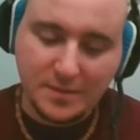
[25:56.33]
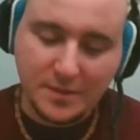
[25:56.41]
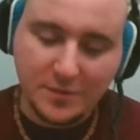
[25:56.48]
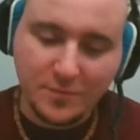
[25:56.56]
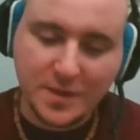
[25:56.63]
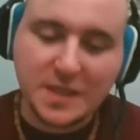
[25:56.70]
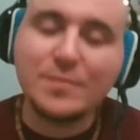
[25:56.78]

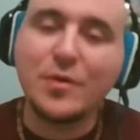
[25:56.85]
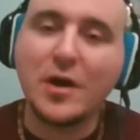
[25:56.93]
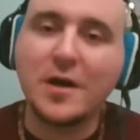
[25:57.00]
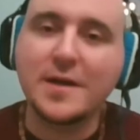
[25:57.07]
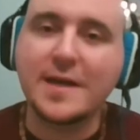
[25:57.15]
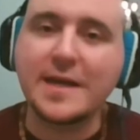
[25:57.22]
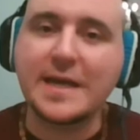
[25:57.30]

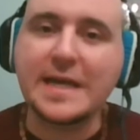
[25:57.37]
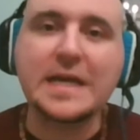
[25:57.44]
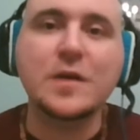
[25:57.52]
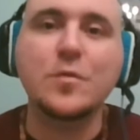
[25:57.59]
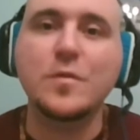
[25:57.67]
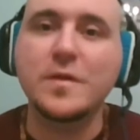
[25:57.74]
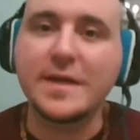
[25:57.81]
Responding
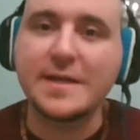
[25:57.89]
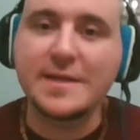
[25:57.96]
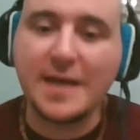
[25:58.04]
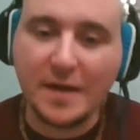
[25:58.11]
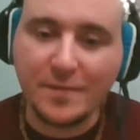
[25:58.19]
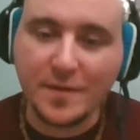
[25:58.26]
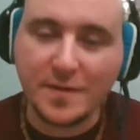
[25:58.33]
equally to
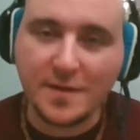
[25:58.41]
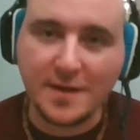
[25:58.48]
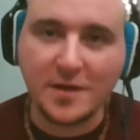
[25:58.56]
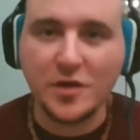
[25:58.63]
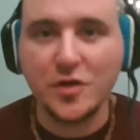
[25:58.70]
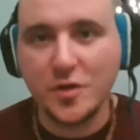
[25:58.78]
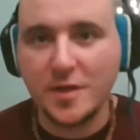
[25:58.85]
everything,
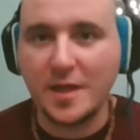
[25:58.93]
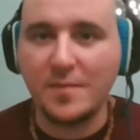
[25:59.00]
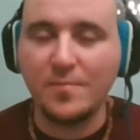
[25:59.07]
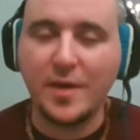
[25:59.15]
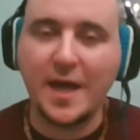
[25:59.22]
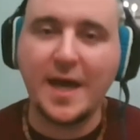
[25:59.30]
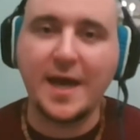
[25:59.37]
good and
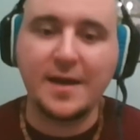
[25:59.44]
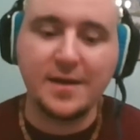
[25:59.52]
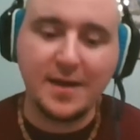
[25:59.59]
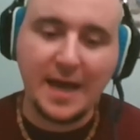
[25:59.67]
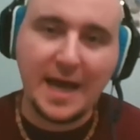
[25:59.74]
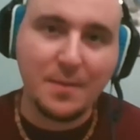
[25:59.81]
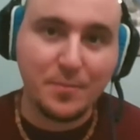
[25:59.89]
bad,
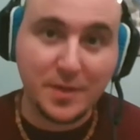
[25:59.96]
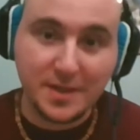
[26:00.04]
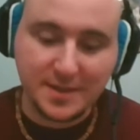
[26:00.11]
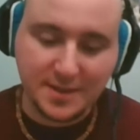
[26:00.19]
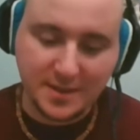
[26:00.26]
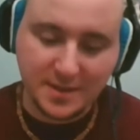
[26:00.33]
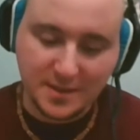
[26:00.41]

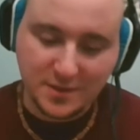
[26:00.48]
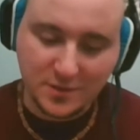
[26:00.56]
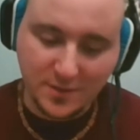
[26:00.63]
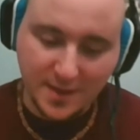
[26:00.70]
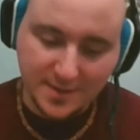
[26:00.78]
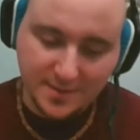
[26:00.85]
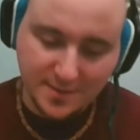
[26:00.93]
happiness and
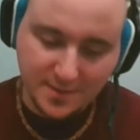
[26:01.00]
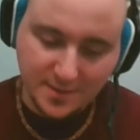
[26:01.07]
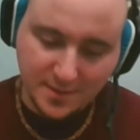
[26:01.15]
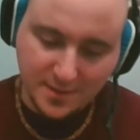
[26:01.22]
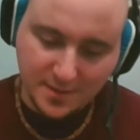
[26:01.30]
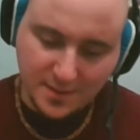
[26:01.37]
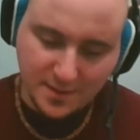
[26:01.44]
distress.
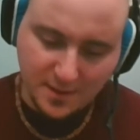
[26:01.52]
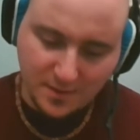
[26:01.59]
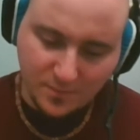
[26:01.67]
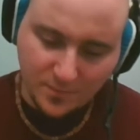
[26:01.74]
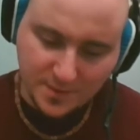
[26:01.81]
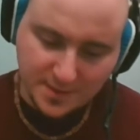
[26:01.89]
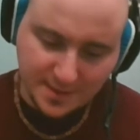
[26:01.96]

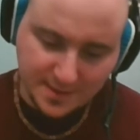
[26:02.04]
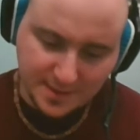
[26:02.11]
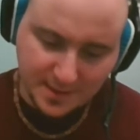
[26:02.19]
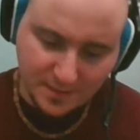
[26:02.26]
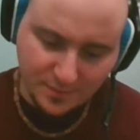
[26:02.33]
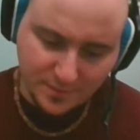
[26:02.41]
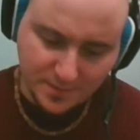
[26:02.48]
What's the example